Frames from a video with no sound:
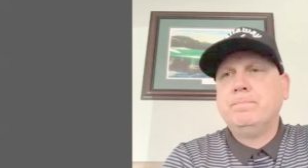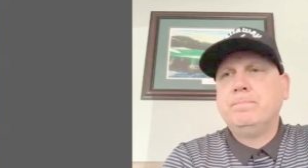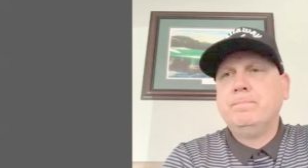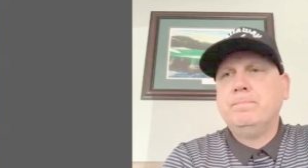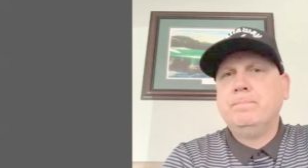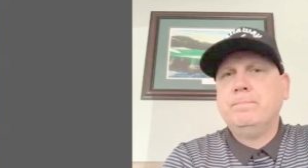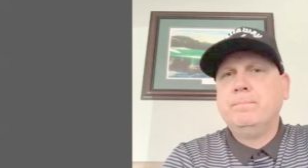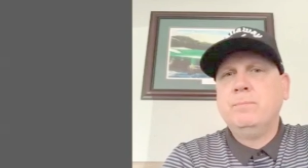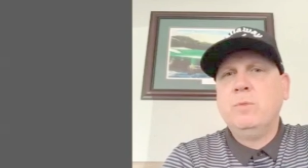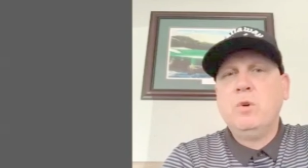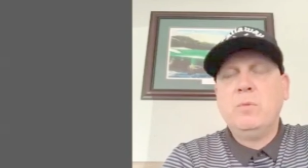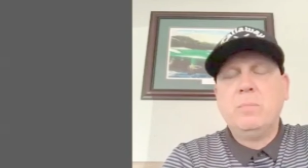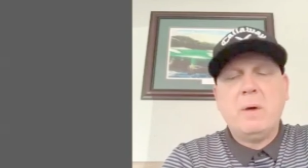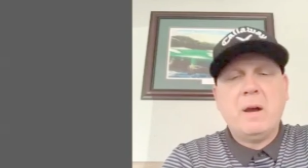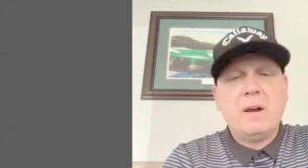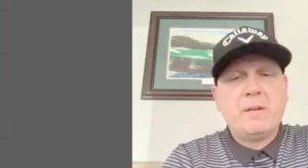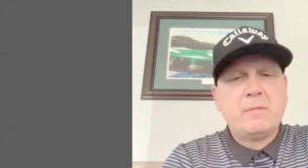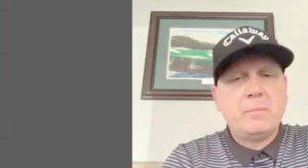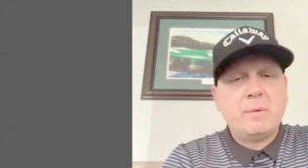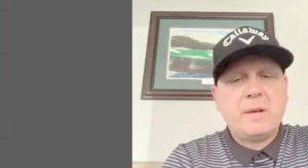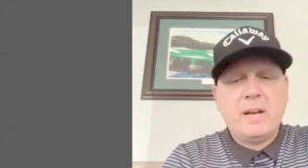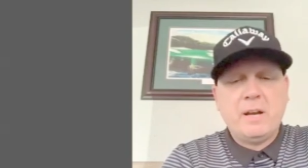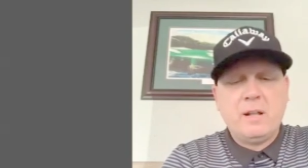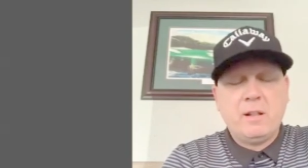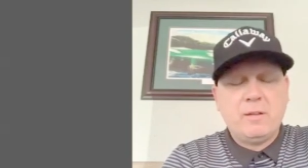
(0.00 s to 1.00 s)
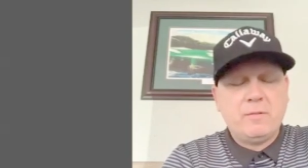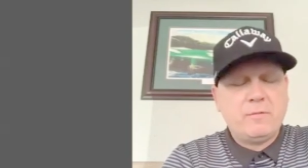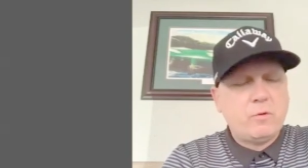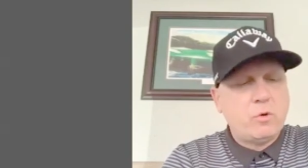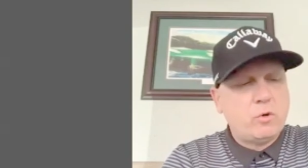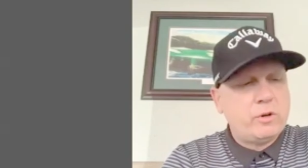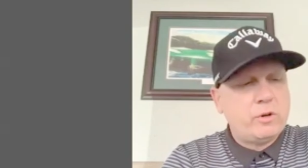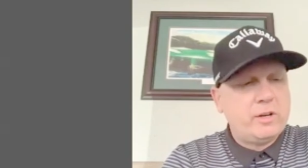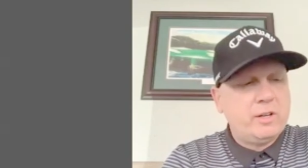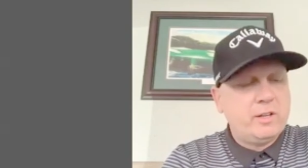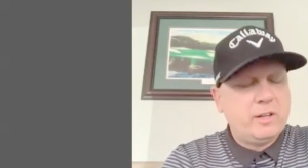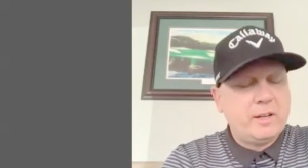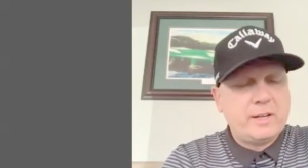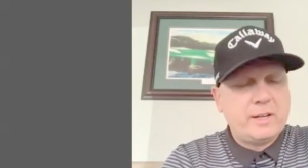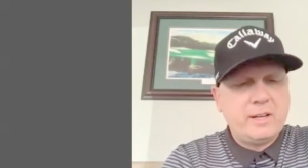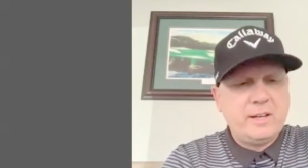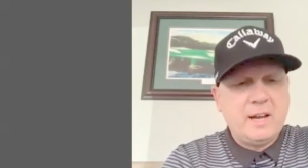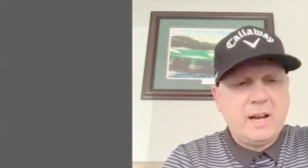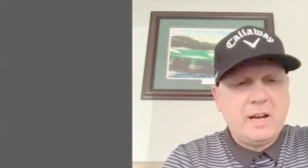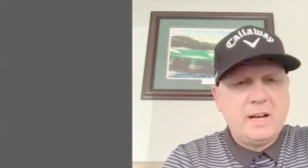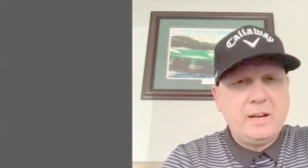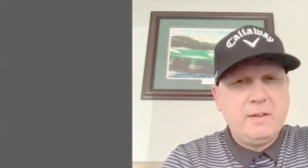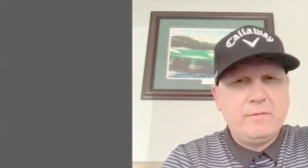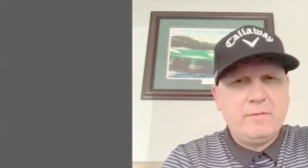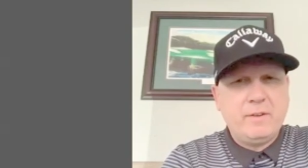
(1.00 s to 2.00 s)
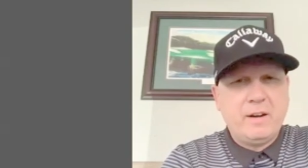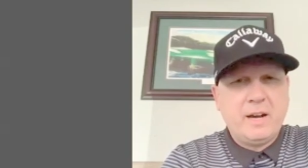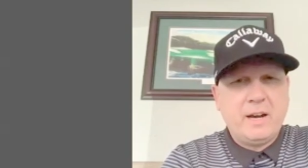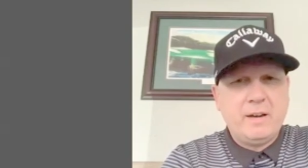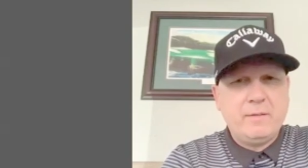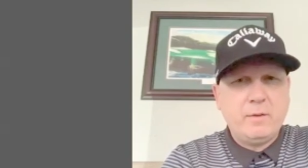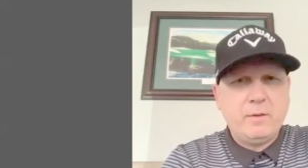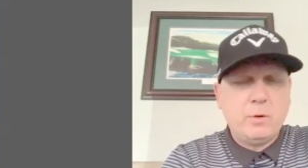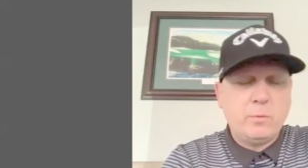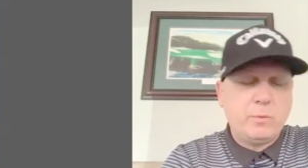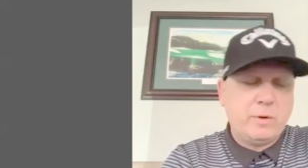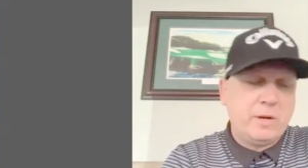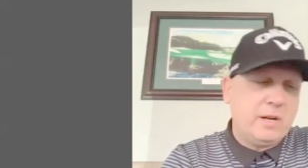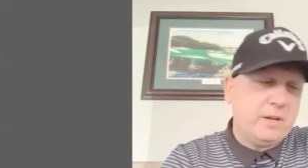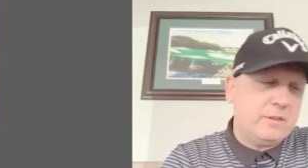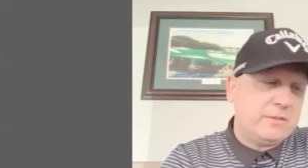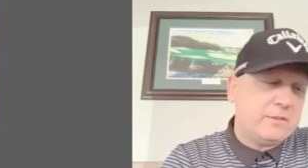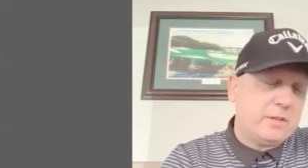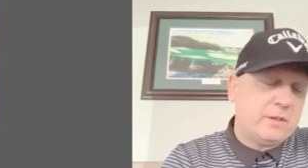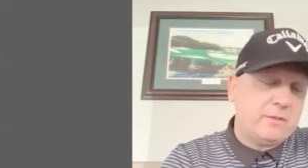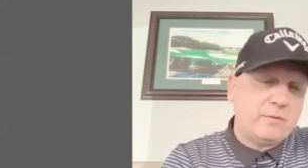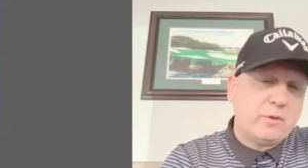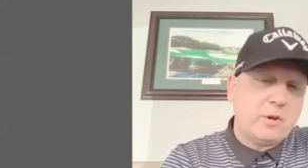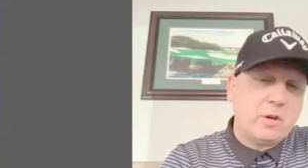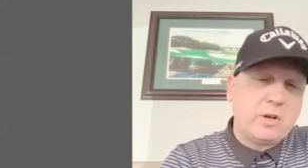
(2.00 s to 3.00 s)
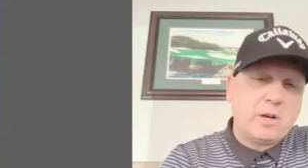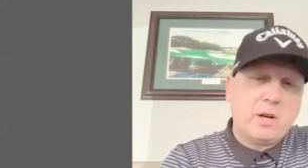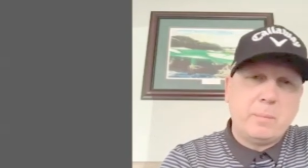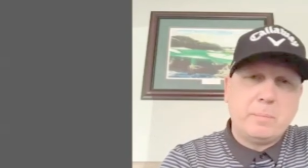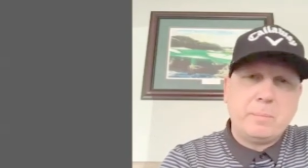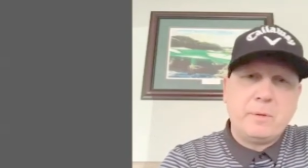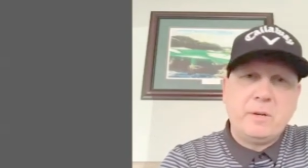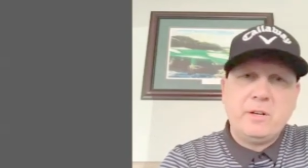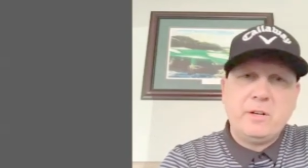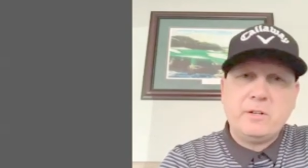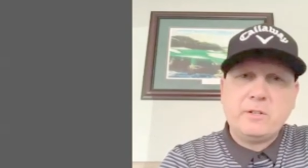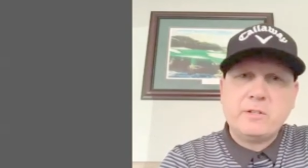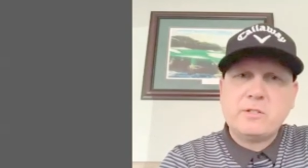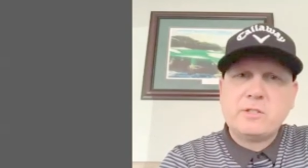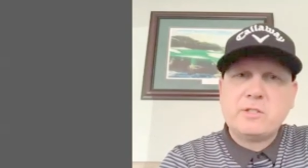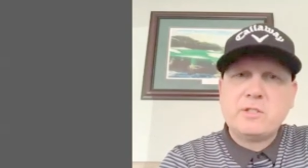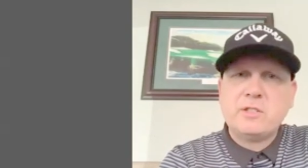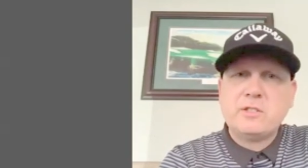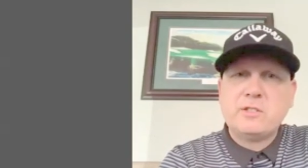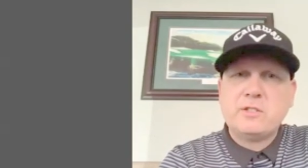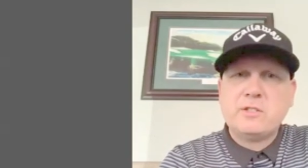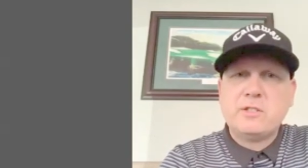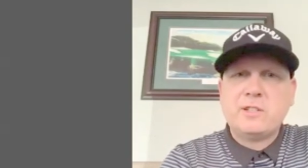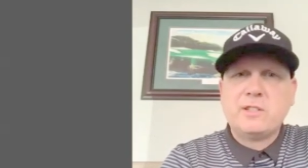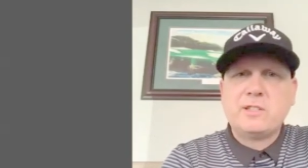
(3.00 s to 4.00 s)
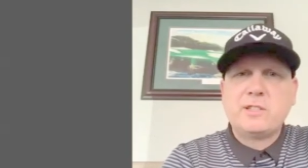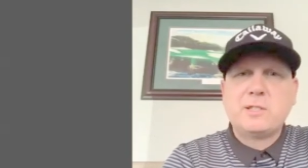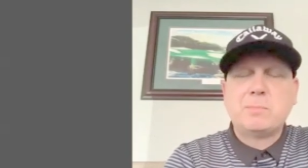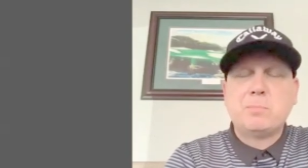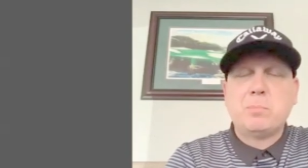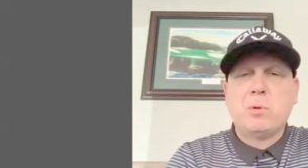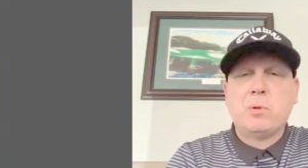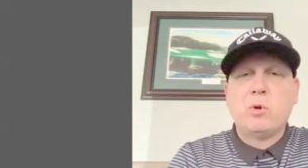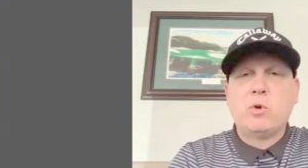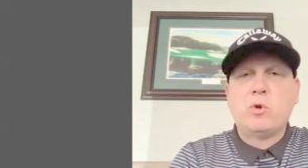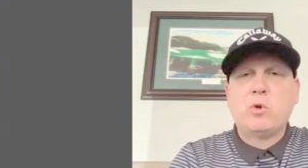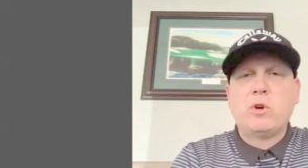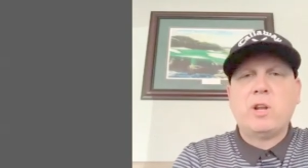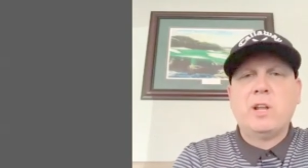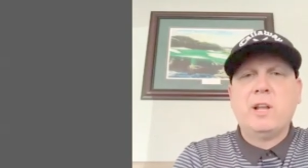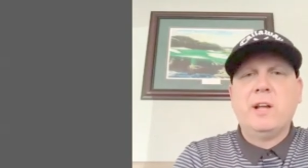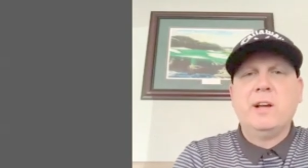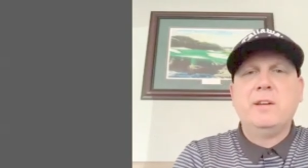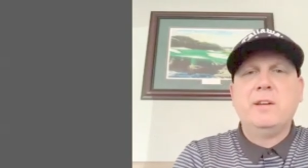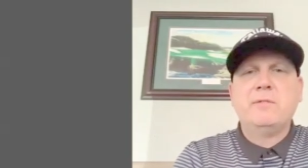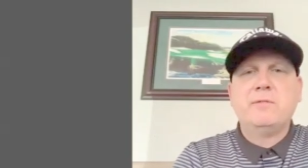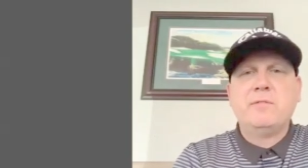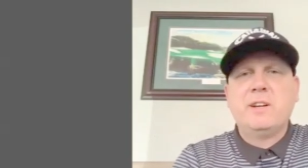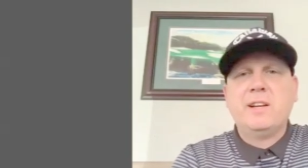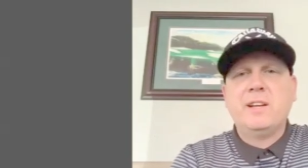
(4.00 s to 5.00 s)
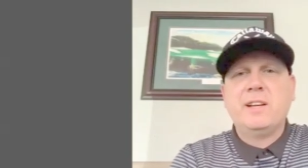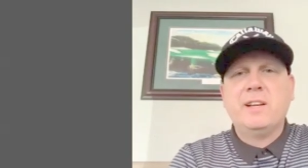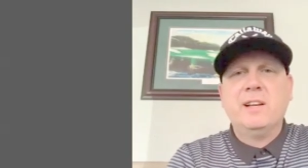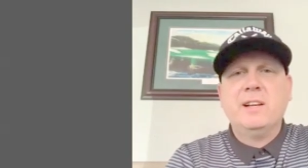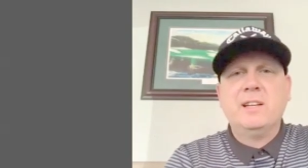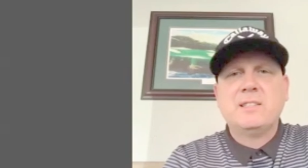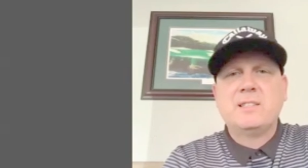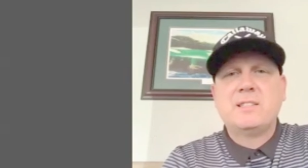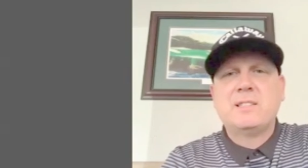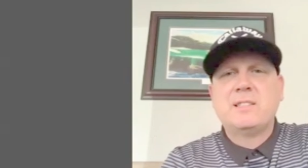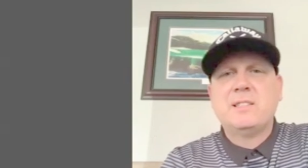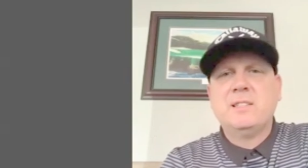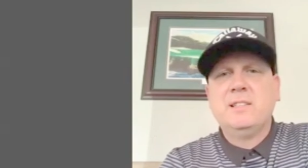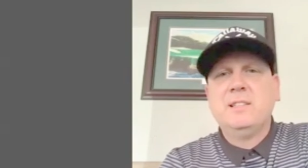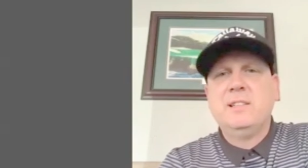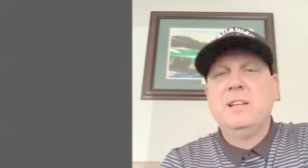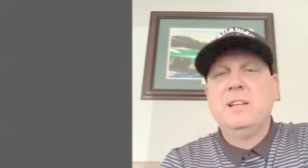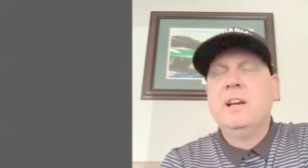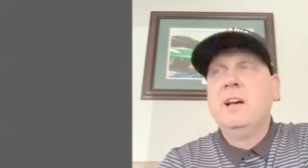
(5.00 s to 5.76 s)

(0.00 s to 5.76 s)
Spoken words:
moved back from California like in 95. I went out there for a couple of years just to explore life, I guess. And,